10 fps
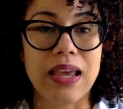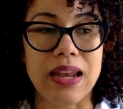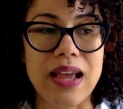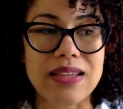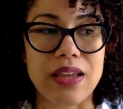And
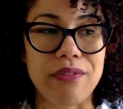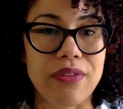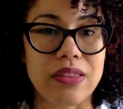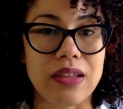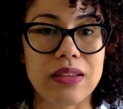it has
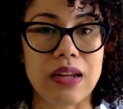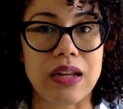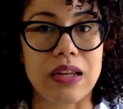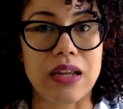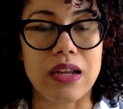everything that I
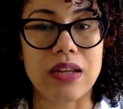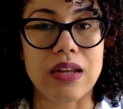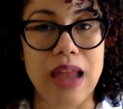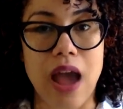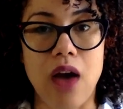need
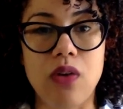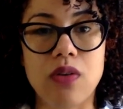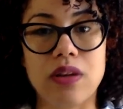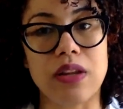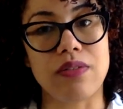now
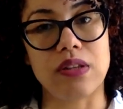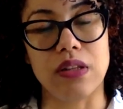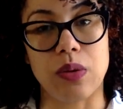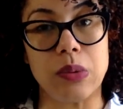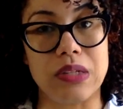and everything
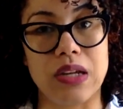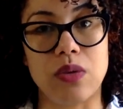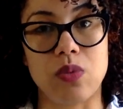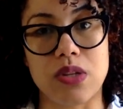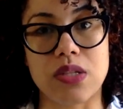that I will
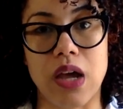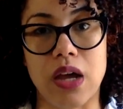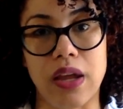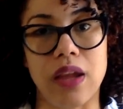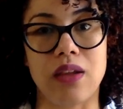need once
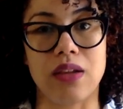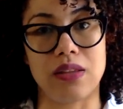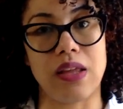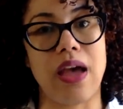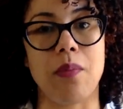I
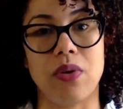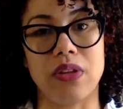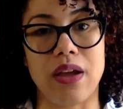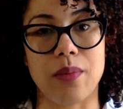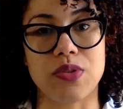get the app on
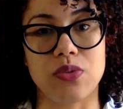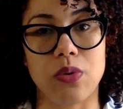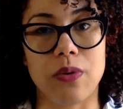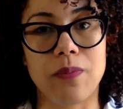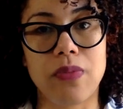the App
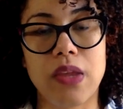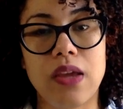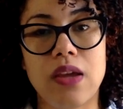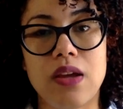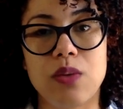Store,
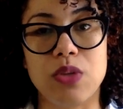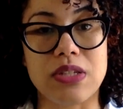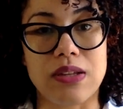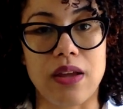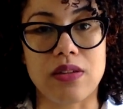which
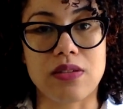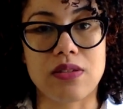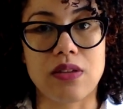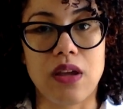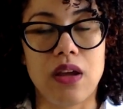is
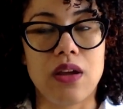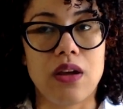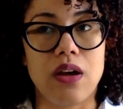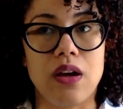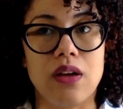nice.
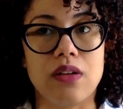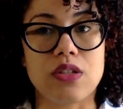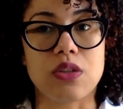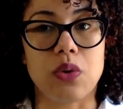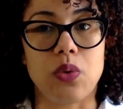
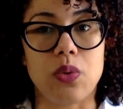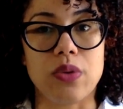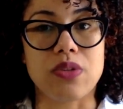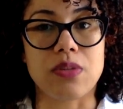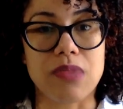So
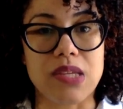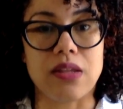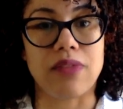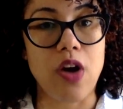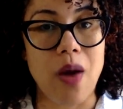there's some things
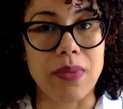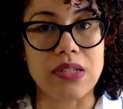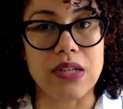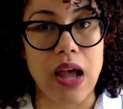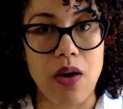that I've
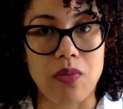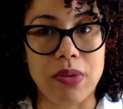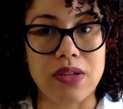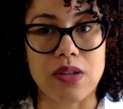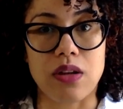commented out
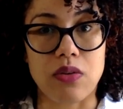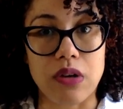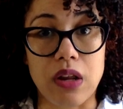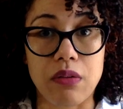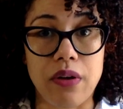because I don't
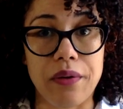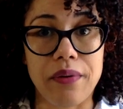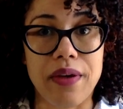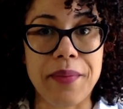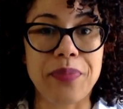need it right
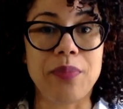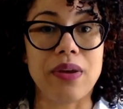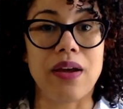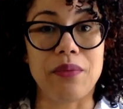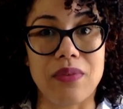away,
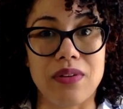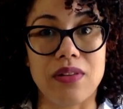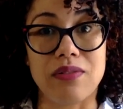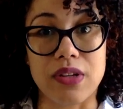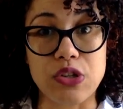but I
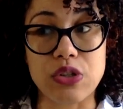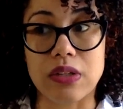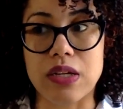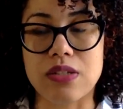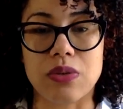will
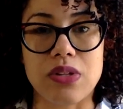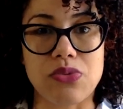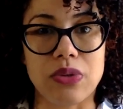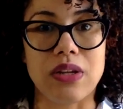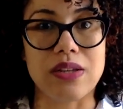eventually. So
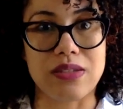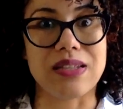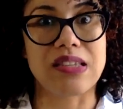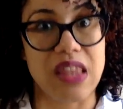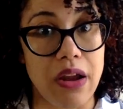that's really nice that
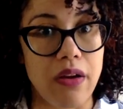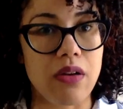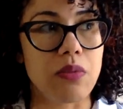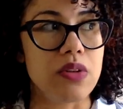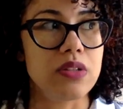it's
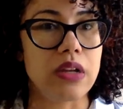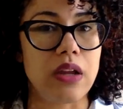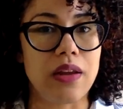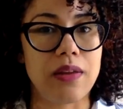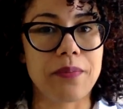there once I
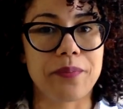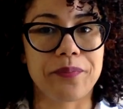need it.